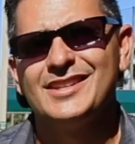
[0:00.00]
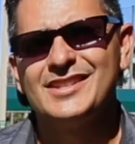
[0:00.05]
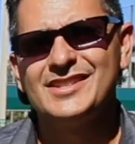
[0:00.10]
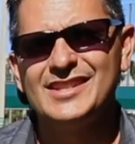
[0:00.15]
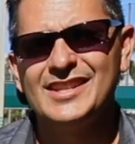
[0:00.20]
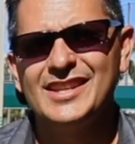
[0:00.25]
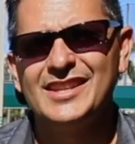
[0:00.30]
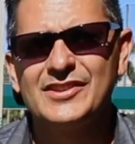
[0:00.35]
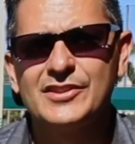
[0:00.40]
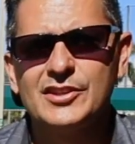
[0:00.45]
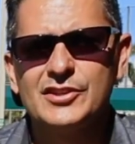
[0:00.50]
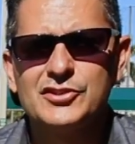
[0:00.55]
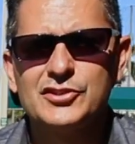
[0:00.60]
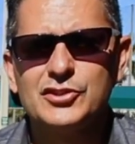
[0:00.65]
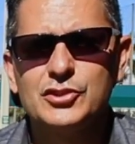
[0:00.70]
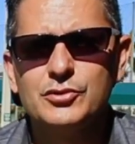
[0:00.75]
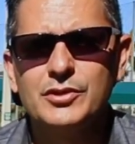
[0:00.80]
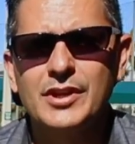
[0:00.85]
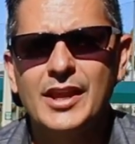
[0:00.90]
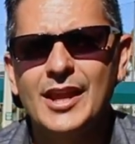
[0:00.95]
You see, the
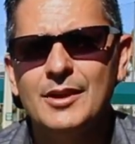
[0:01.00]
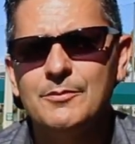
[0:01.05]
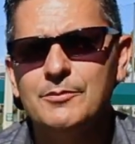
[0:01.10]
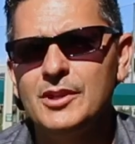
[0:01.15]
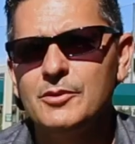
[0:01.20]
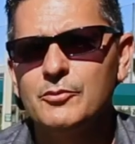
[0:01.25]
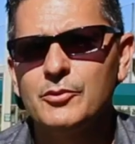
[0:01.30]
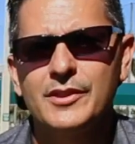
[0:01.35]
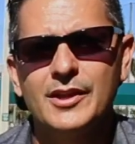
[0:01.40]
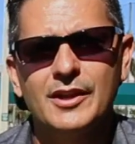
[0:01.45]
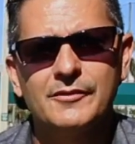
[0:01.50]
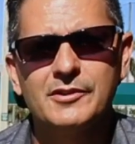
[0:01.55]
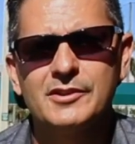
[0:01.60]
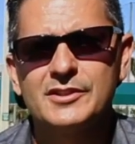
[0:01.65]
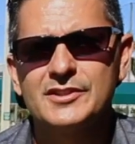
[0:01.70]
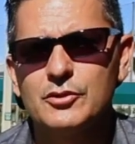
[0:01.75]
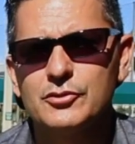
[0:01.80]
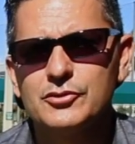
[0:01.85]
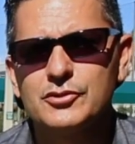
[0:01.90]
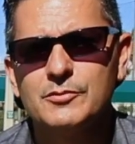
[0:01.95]
zoo can't meet with every
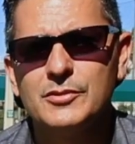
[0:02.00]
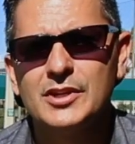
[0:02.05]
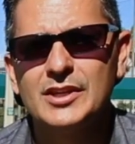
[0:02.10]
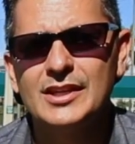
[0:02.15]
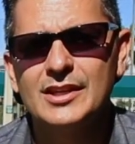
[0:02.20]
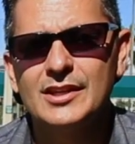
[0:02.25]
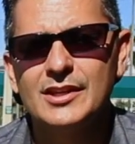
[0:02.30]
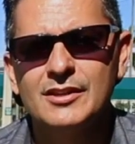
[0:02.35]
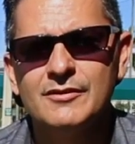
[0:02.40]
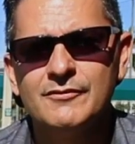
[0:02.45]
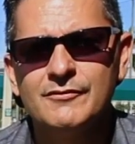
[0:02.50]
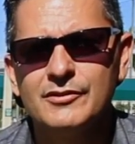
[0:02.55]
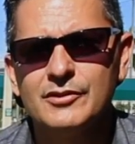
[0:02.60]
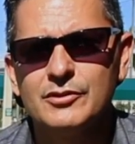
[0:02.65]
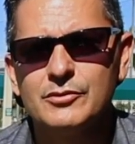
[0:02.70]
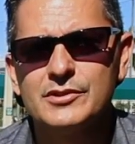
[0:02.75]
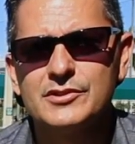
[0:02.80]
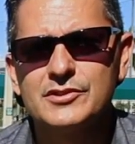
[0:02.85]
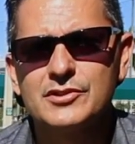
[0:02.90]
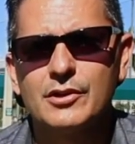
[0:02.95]
social media
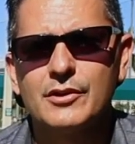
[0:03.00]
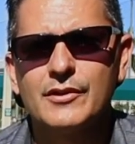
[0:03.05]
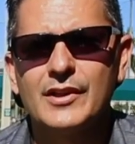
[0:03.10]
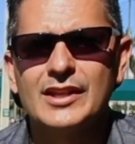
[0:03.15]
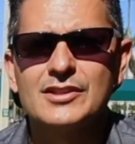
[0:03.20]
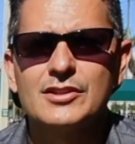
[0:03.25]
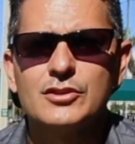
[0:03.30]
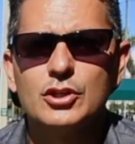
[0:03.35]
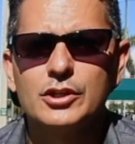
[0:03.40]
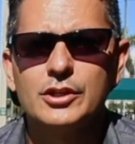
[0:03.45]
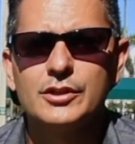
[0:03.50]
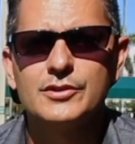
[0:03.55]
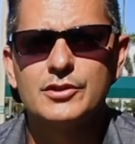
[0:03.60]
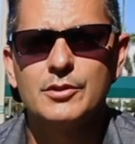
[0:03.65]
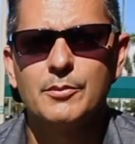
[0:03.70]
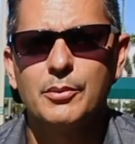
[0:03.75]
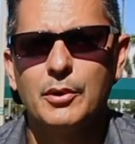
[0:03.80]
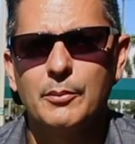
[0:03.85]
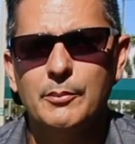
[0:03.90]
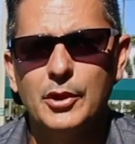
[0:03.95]
influencer that's looking
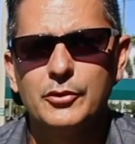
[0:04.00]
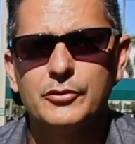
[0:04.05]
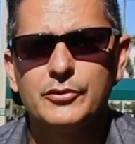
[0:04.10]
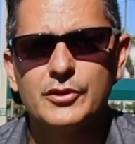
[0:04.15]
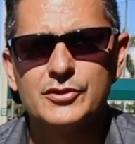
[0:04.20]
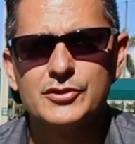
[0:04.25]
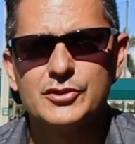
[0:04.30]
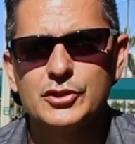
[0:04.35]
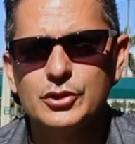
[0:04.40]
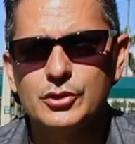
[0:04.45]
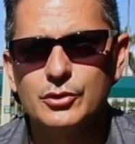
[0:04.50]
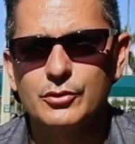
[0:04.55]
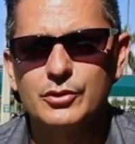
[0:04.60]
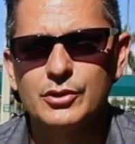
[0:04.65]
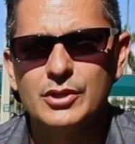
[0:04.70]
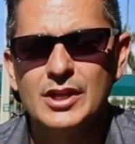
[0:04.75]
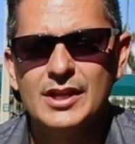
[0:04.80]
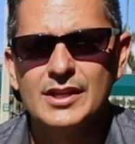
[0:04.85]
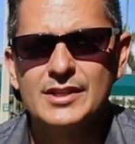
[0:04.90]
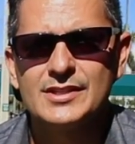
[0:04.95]
to promote the zoo.
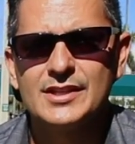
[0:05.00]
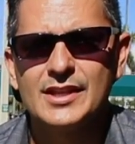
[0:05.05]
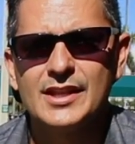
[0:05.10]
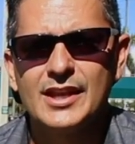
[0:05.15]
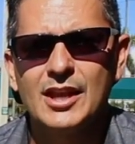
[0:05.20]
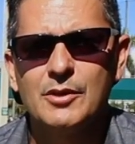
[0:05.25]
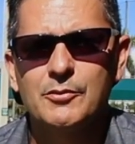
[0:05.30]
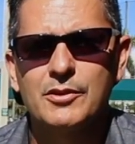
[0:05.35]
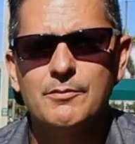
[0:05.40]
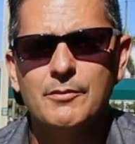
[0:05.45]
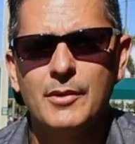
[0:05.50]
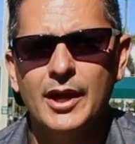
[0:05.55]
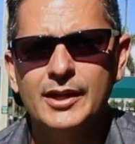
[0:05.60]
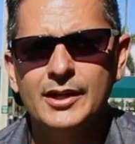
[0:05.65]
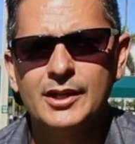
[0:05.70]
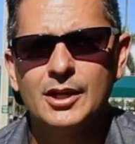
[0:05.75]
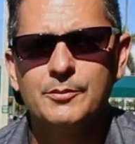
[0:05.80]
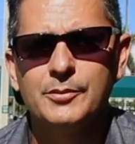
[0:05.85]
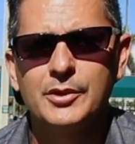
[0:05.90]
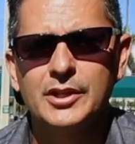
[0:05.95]
So they get with my
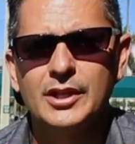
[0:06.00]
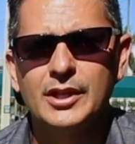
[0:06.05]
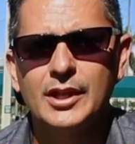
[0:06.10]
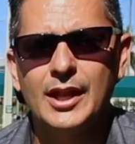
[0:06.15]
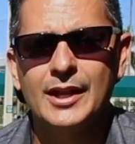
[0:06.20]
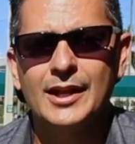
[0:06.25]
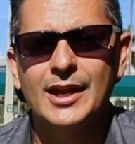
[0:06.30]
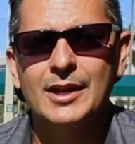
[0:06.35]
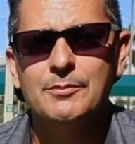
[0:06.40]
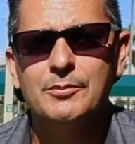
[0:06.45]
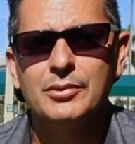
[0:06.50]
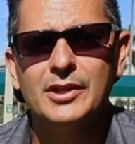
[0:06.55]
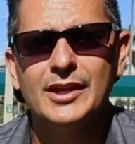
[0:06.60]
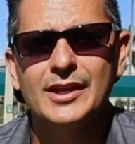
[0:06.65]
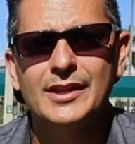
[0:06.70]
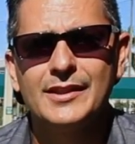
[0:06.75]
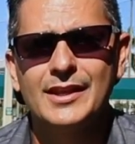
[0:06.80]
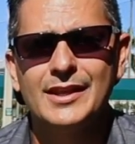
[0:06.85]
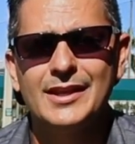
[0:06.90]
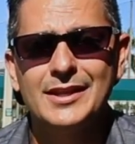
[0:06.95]
company and I
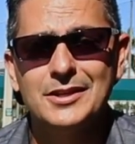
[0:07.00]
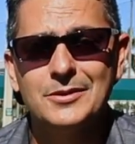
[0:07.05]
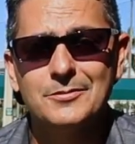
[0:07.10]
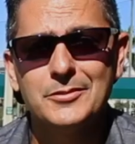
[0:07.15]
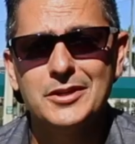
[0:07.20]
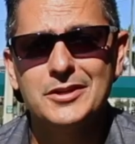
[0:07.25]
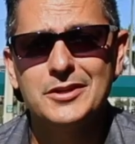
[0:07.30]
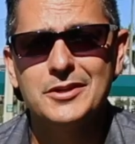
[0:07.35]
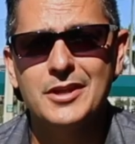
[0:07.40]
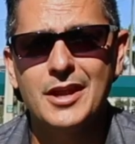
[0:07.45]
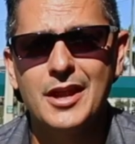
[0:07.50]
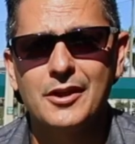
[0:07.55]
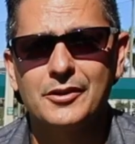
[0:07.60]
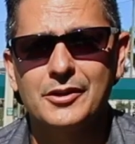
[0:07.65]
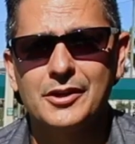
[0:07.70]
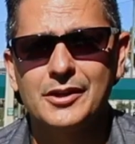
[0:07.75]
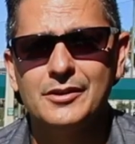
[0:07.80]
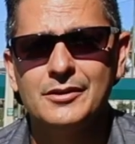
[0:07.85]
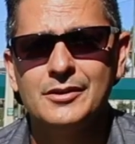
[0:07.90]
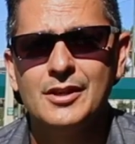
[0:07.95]
play the
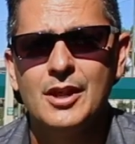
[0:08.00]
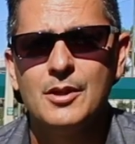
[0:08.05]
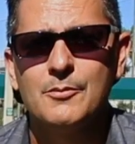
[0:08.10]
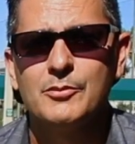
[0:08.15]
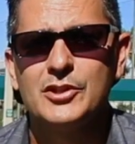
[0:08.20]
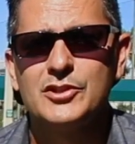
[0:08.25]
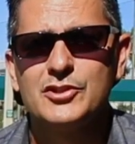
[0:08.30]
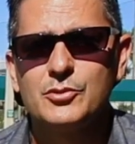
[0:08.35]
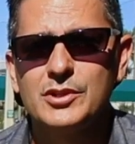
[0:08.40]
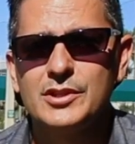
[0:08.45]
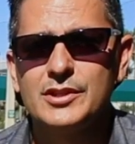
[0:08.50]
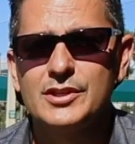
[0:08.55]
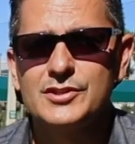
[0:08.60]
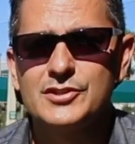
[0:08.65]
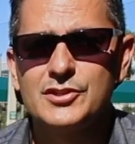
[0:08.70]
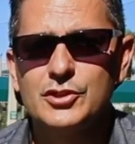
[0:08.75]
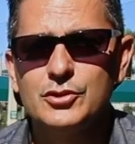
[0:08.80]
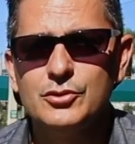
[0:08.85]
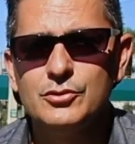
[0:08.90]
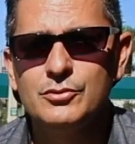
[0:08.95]
intermediary between the
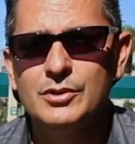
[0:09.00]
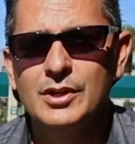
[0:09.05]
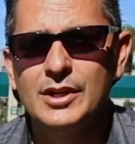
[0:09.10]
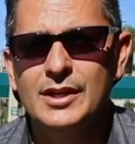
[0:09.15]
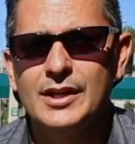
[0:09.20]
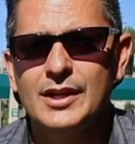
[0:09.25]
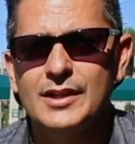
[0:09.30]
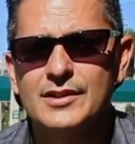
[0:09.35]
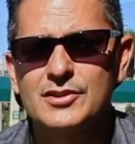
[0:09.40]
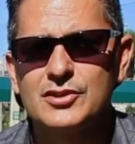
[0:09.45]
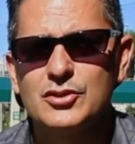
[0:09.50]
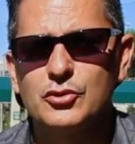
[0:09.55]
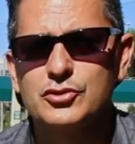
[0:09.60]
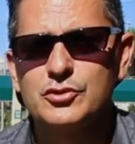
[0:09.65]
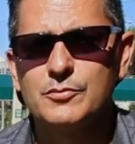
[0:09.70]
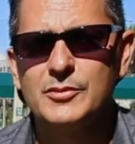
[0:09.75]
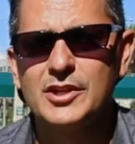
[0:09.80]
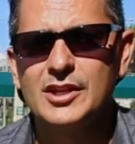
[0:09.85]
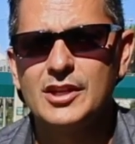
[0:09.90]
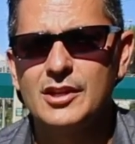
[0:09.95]
zoo and the
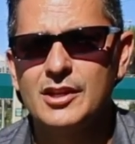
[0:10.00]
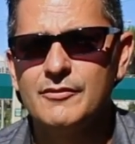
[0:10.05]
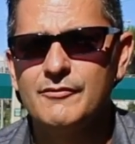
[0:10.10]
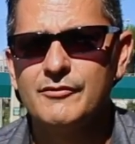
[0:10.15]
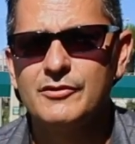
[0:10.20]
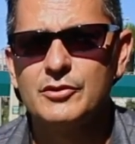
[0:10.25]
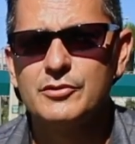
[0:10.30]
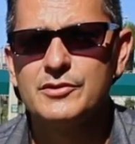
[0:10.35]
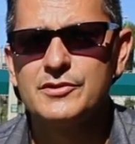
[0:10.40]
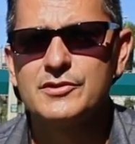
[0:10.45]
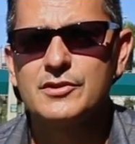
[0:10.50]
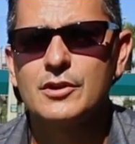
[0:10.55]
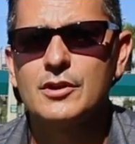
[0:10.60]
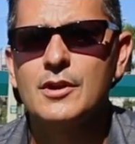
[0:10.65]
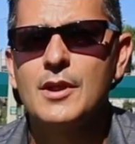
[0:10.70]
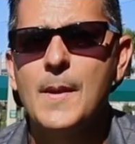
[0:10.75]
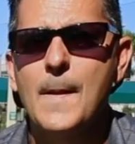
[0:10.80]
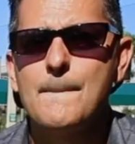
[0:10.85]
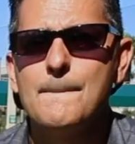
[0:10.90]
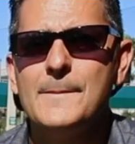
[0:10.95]
social media influencer,
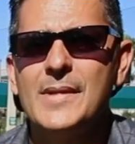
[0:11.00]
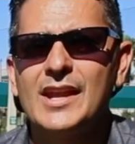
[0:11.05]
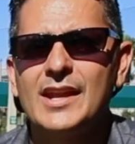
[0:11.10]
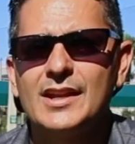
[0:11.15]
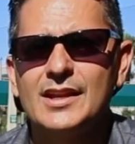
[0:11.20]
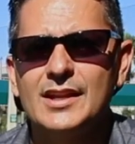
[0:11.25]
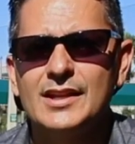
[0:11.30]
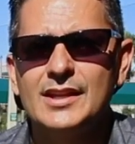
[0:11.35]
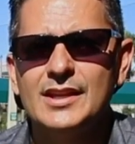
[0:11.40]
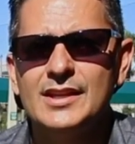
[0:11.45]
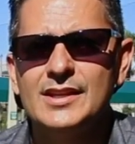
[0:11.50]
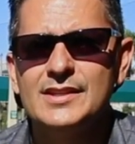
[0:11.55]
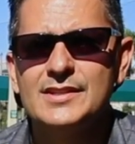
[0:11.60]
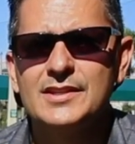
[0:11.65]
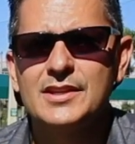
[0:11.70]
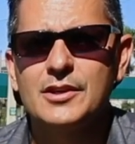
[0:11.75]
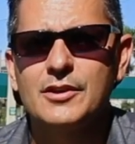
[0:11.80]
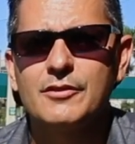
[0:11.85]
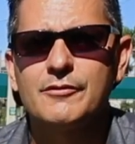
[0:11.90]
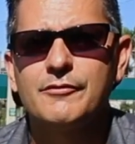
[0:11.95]
making it
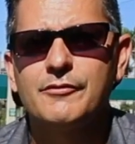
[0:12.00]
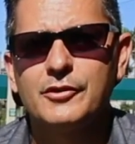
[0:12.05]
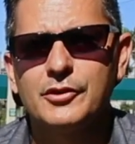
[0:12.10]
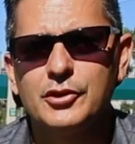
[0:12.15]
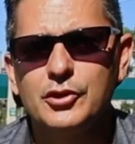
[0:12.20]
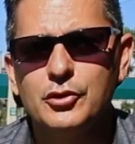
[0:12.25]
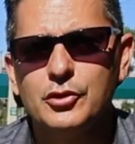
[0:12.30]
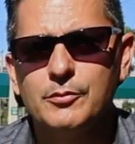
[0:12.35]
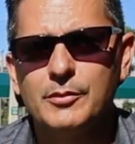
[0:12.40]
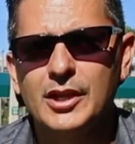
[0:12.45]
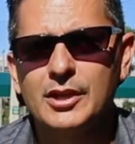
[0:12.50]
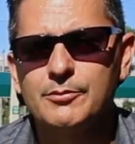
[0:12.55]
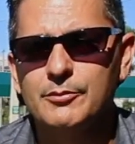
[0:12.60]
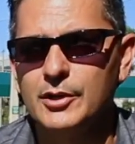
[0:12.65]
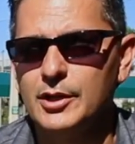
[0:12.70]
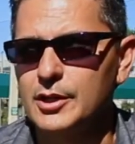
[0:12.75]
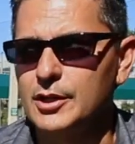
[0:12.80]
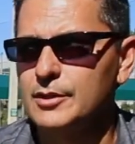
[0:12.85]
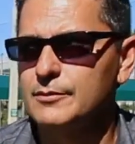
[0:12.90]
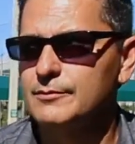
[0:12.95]
easier for you to make money.